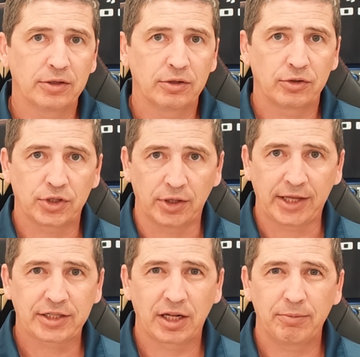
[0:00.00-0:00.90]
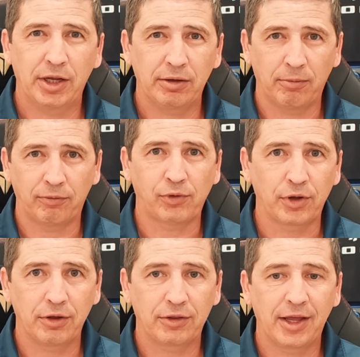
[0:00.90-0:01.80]
So that's going to be,
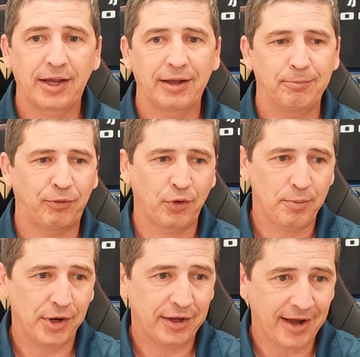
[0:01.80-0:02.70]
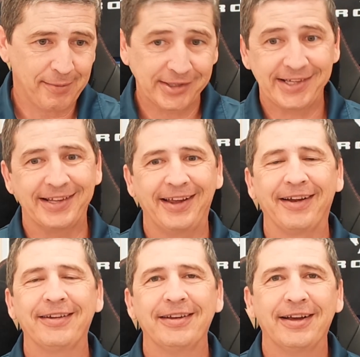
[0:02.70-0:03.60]
before you put any comments in
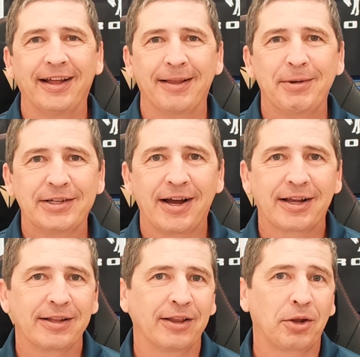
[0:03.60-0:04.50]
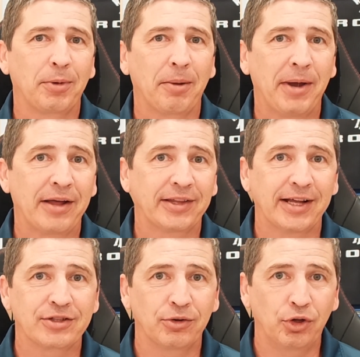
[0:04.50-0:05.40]
there, let me talk a little bit about
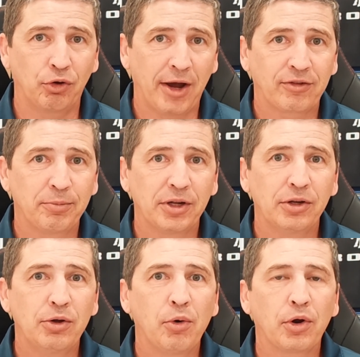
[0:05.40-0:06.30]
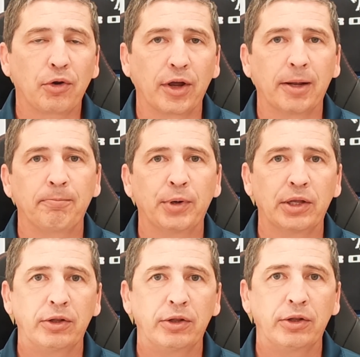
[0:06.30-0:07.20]
that. So you'll have to put a new order in,
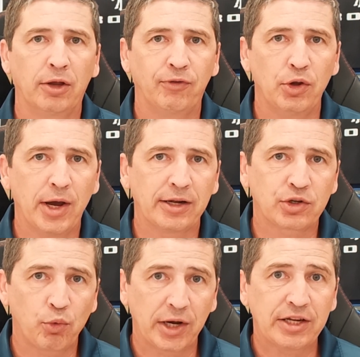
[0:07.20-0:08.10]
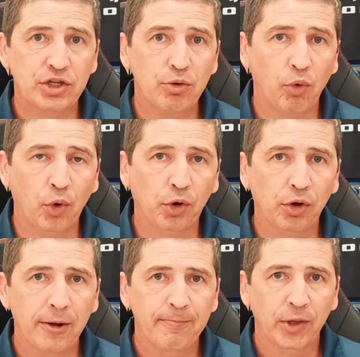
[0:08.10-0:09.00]
but if you had a 22
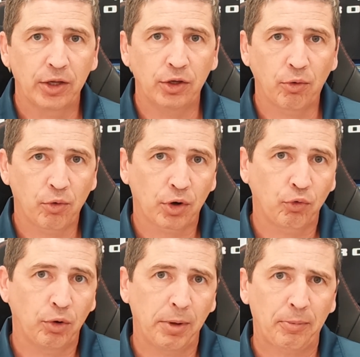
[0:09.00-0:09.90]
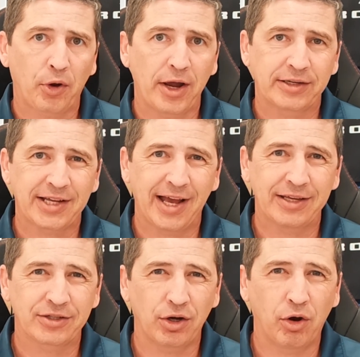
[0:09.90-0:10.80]
order, your order will be
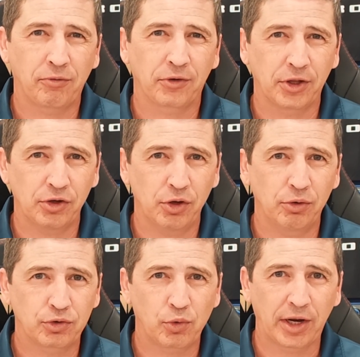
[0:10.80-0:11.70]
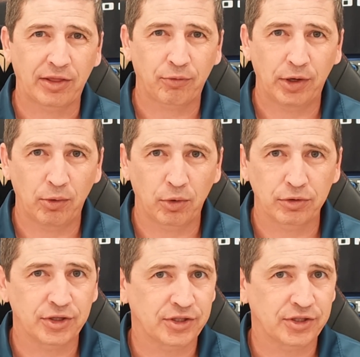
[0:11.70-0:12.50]
prioritized over the new 23 orders of